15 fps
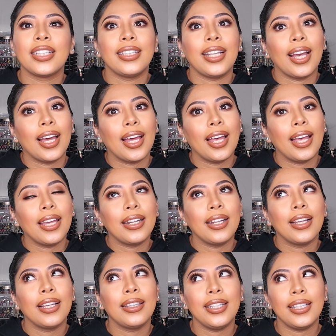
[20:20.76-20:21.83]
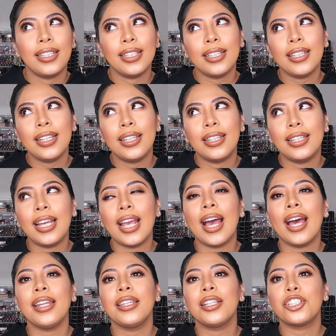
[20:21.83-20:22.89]
they had
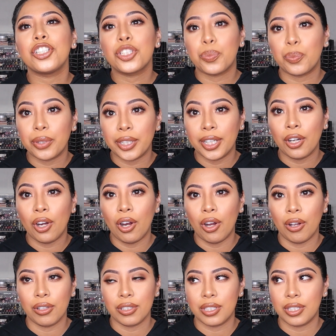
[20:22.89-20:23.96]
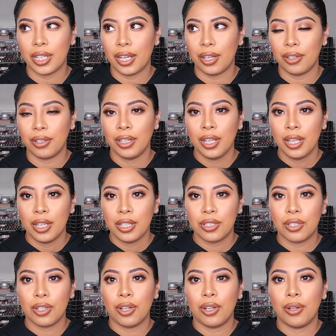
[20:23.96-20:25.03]
their spring haul sale.
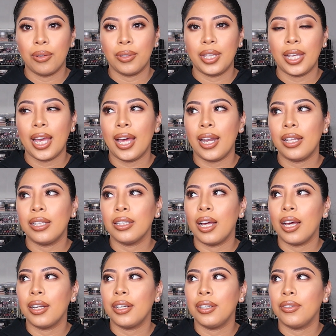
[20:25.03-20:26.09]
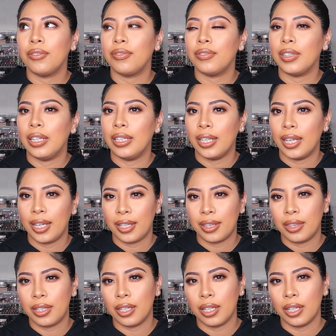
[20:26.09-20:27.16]
So they had a lot of
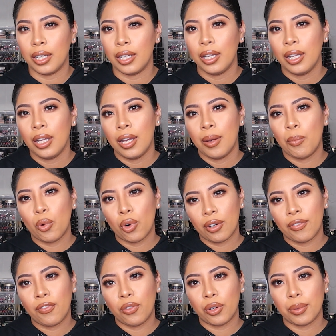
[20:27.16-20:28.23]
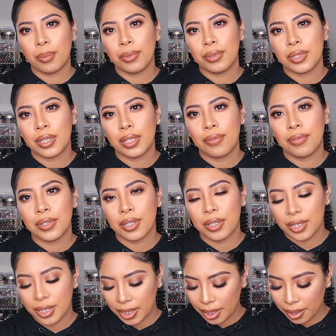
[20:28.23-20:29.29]
like the more affordable stuff was
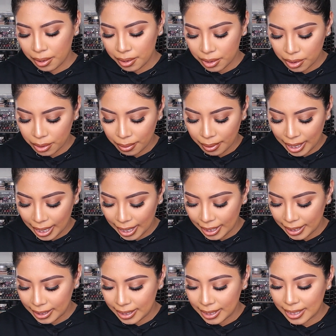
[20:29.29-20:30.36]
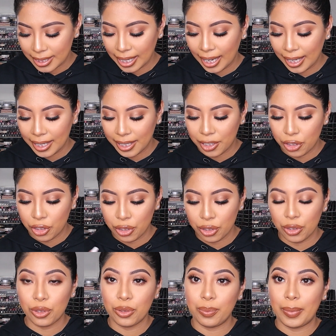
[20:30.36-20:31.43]
on sale. So I decided
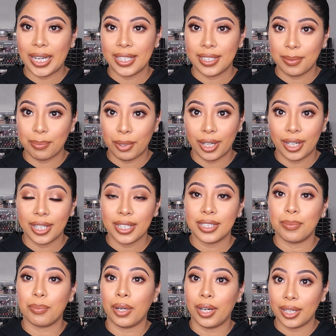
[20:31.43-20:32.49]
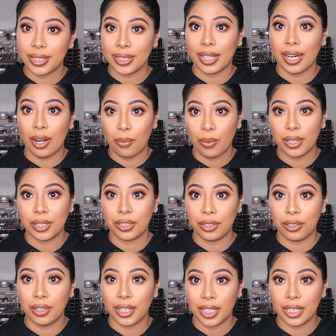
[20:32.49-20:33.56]
to buy some products that I want to
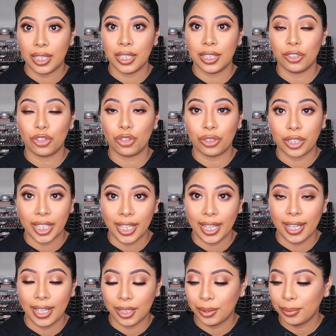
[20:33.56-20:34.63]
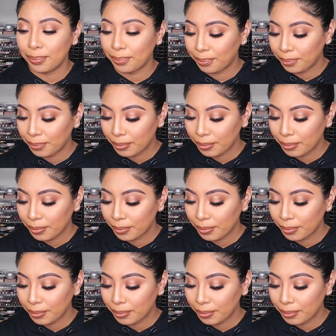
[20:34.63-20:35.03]
go ahead and try out.